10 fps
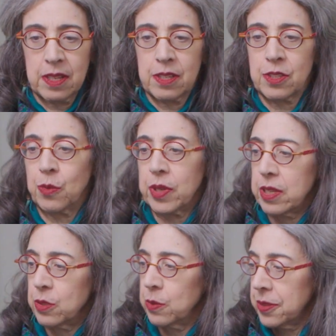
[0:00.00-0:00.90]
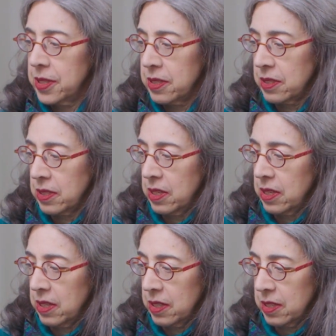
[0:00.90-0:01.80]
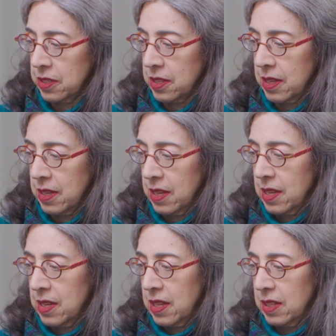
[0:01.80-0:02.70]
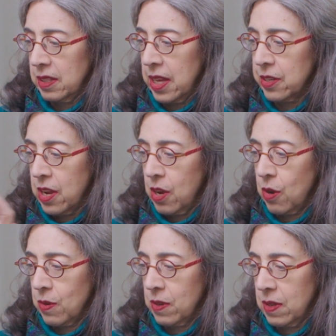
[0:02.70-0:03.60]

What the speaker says: So what I do with this is let her go.